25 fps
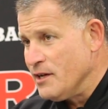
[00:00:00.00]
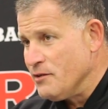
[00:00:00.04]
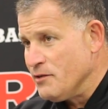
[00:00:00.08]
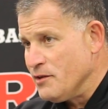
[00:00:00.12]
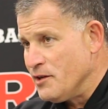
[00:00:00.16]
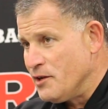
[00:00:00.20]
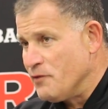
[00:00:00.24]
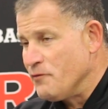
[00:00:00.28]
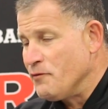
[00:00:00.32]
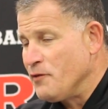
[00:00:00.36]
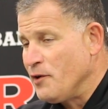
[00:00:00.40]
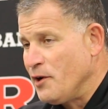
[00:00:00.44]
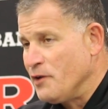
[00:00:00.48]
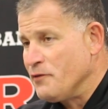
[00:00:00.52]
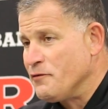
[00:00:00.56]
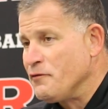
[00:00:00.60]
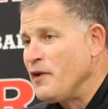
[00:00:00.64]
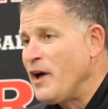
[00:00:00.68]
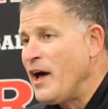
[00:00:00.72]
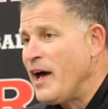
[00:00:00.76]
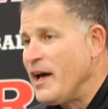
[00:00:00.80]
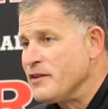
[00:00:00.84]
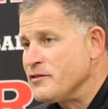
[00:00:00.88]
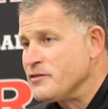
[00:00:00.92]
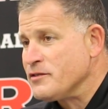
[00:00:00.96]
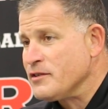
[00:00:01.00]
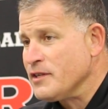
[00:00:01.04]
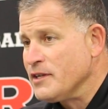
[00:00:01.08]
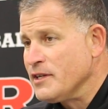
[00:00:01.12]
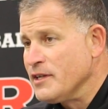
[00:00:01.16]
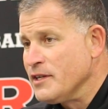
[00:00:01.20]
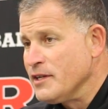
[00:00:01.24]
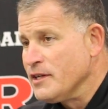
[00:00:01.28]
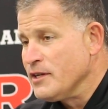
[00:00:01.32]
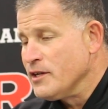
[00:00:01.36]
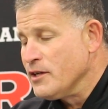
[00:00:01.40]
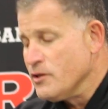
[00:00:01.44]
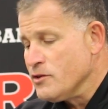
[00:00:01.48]
that are very fast.
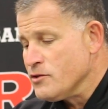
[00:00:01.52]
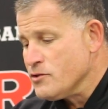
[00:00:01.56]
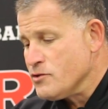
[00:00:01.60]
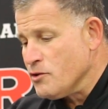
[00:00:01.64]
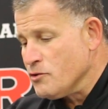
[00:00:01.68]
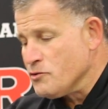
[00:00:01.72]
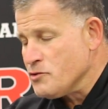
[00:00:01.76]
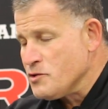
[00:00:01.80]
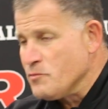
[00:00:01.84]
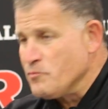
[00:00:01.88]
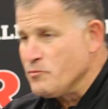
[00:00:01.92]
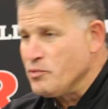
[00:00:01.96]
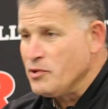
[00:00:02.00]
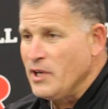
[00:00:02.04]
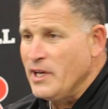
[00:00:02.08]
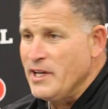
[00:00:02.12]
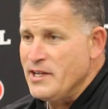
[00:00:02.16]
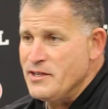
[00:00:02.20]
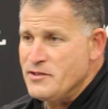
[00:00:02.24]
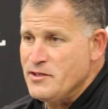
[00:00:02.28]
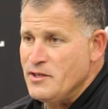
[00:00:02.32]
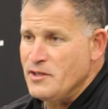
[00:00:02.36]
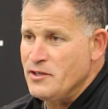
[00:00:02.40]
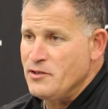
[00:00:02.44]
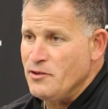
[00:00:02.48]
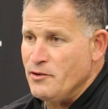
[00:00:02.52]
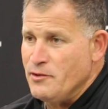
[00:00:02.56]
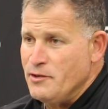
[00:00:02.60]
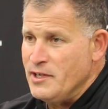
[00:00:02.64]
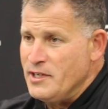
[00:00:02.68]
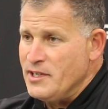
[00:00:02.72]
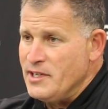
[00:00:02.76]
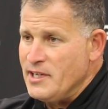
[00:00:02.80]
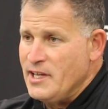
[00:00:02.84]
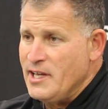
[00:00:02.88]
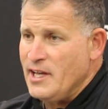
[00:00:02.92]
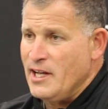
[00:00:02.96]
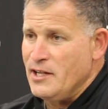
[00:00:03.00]
So some plays that turned
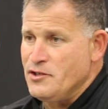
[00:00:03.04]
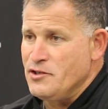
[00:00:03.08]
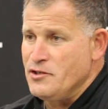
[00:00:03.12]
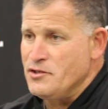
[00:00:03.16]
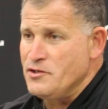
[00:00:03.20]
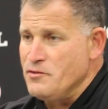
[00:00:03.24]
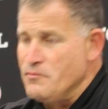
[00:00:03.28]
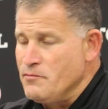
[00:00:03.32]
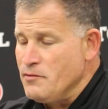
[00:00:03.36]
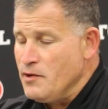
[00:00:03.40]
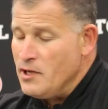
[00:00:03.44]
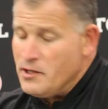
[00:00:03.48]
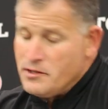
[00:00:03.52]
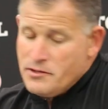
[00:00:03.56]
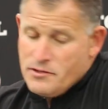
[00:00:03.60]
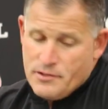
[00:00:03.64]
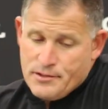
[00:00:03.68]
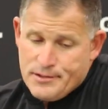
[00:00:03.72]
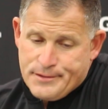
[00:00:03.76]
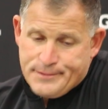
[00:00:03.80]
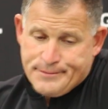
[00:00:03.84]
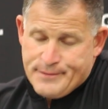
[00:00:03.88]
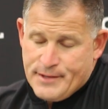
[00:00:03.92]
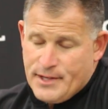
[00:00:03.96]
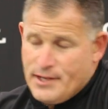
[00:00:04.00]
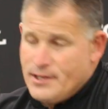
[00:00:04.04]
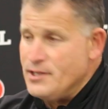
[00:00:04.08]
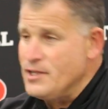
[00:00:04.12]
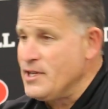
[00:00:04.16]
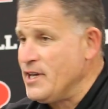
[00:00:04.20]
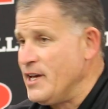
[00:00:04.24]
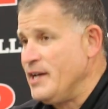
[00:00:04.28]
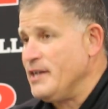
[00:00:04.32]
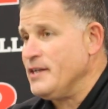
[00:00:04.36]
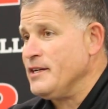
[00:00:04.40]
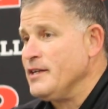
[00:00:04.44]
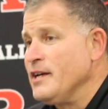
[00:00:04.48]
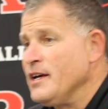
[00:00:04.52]
into catches and runs, you know, you
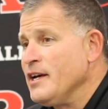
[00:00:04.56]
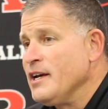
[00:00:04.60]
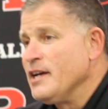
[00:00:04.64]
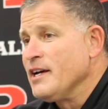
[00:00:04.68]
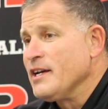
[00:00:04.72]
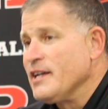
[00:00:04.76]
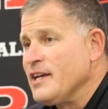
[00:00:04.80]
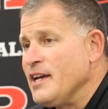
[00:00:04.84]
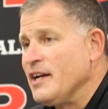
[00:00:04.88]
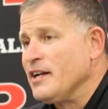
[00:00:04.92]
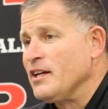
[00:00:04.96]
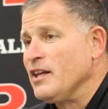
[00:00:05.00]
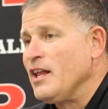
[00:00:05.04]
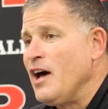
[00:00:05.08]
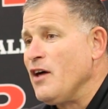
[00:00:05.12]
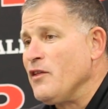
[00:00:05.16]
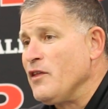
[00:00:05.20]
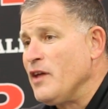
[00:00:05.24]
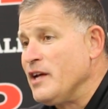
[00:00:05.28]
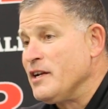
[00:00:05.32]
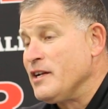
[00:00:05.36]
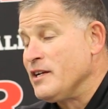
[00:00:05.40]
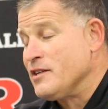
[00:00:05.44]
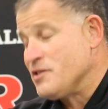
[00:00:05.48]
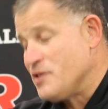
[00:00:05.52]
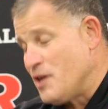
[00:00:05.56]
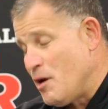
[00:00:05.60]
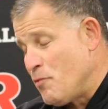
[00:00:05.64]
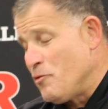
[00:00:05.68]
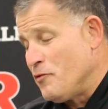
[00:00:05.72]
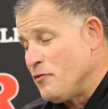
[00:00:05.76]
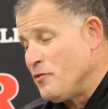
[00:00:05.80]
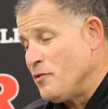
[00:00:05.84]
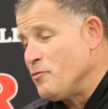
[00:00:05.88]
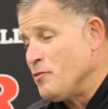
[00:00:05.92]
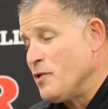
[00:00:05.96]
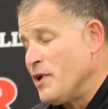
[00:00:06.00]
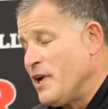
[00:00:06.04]
can't allow that. Now, some
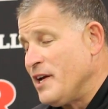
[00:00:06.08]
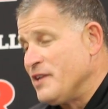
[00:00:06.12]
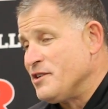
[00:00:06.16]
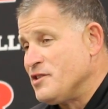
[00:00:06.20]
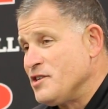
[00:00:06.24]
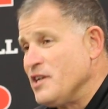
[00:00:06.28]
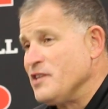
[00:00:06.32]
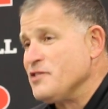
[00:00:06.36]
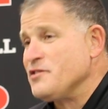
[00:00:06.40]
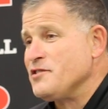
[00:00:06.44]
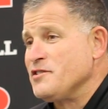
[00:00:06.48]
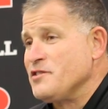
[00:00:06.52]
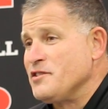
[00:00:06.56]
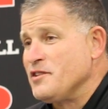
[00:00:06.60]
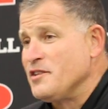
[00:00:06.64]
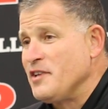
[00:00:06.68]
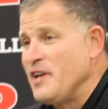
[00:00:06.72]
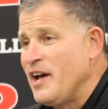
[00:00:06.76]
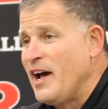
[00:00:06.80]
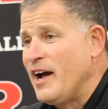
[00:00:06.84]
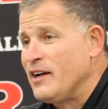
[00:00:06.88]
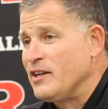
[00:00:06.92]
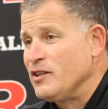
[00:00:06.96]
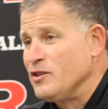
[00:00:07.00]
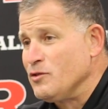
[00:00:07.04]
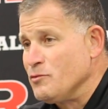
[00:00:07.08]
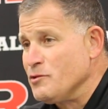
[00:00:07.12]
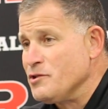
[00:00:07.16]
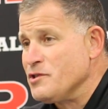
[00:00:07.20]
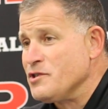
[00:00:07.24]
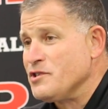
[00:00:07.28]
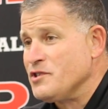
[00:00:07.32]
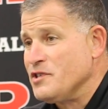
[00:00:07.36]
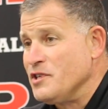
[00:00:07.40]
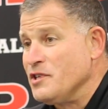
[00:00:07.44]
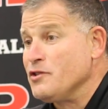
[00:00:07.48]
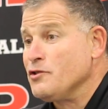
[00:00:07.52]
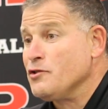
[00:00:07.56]
of them we had chances to tackle and we
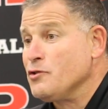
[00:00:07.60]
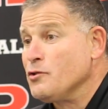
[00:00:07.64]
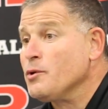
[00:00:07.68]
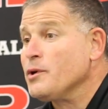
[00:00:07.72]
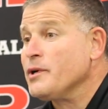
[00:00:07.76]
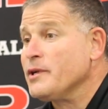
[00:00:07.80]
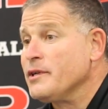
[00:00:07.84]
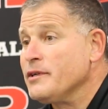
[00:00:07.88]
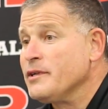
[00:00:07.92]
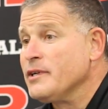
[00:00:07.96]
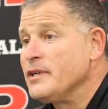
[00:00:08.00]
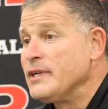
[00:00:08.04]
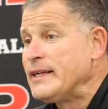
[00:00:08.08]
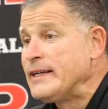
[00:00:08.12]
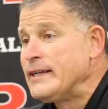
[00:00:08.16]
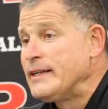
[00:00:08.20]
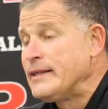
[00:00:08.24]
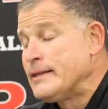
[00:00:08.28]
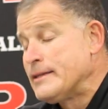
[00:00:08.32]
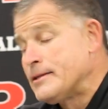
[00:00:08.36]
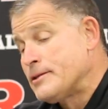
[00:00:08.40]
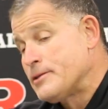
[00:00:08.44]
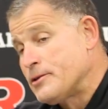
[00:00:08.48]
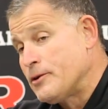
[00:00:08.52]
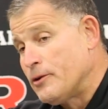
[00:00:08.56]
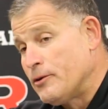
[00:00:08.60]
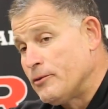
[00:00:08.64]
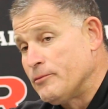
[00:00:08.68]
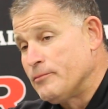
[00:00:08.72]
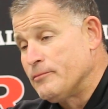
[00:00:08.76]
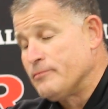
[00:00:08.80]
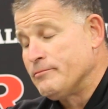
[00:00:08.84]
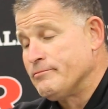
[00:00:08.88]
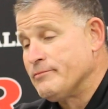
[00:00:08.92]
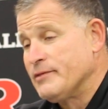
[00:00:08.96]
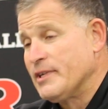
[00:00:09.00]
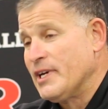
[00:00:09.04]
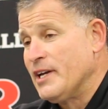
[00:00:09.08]
just didn't do it. So
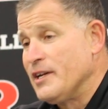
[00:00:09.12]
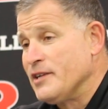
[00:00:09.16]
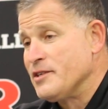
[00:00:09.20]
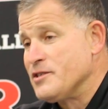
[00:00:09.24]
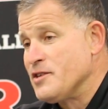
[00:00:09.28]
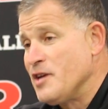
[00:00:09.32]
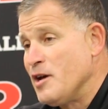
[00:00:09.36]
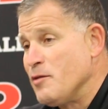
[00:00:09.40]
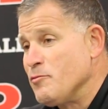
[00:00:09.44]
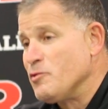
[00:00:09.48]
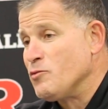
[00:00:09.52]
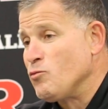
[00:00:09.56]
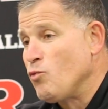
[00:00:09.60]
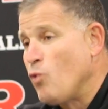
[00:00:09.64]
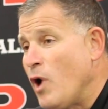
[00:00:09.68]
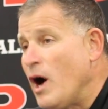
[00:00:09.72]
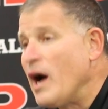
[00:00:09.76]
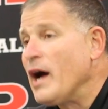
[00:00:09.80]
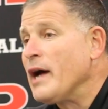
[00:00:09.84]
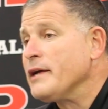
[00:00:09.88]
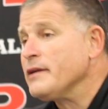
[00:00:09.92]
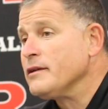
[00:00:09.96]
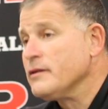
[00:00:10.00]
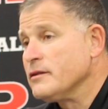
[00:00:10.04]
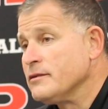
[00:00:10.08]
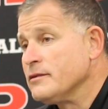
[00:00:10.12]
we got to examine why.